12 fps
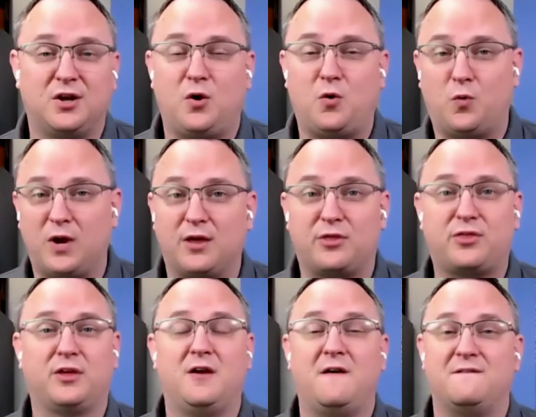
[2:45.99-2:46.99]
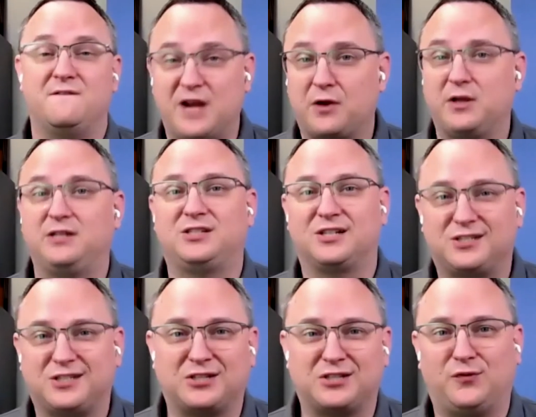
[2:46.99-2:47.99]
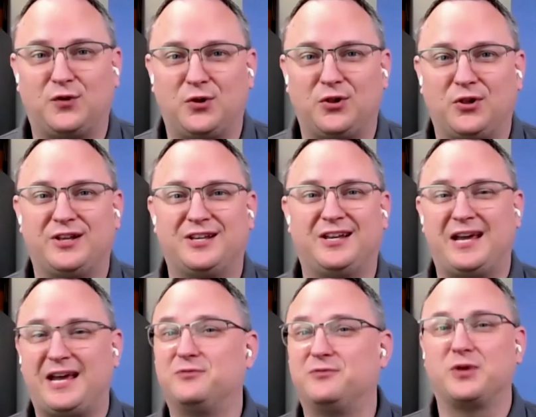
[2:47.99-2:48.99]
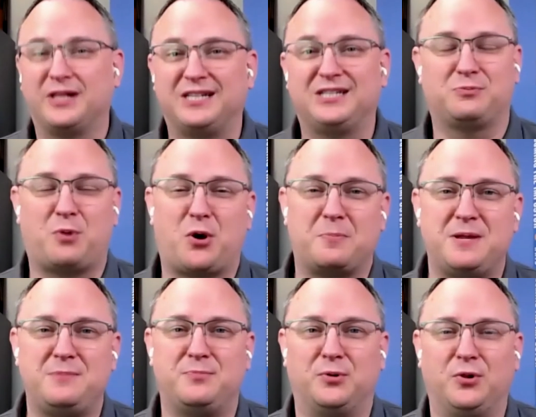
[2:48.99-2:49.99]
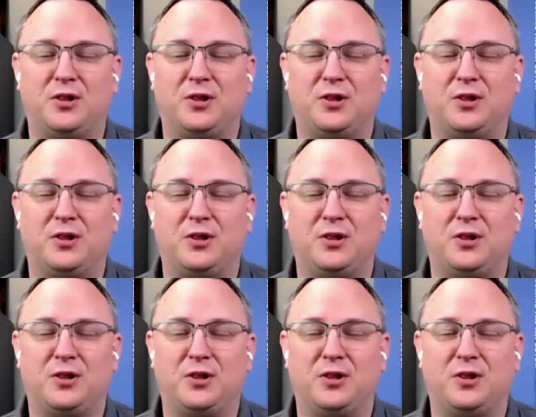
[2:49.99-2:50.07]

with very successful and really smart people,